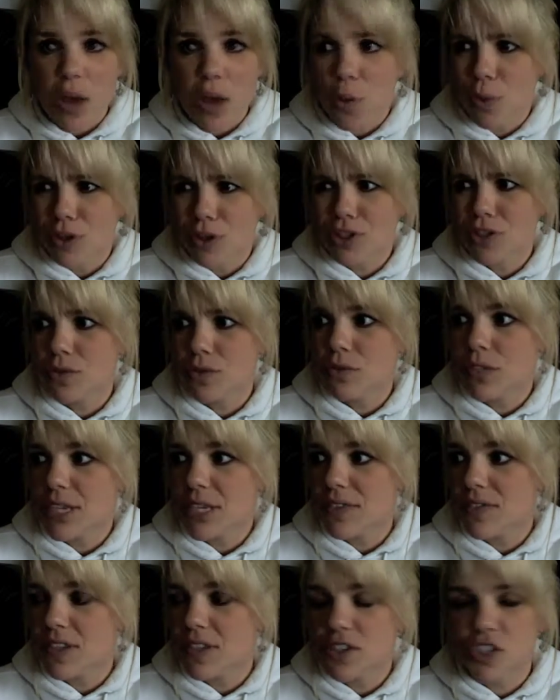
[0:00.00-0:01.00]
Once you
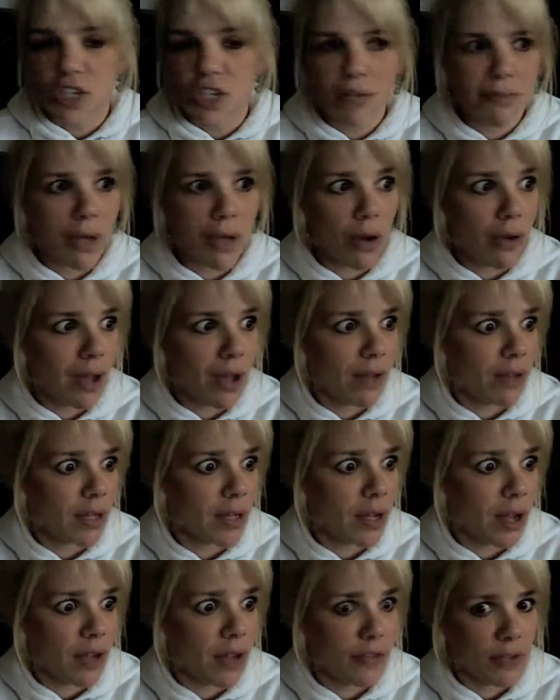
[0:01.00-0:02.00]
leave the gym, go have a
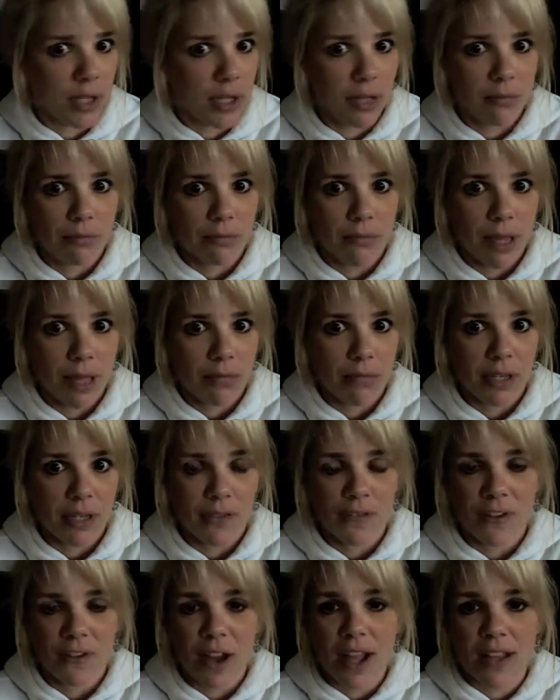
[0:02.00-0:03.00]
coffee and be
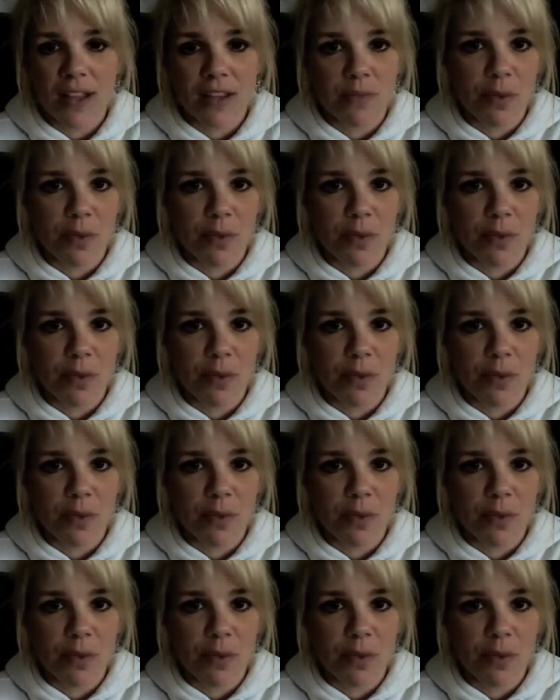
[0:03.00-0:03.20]
friends.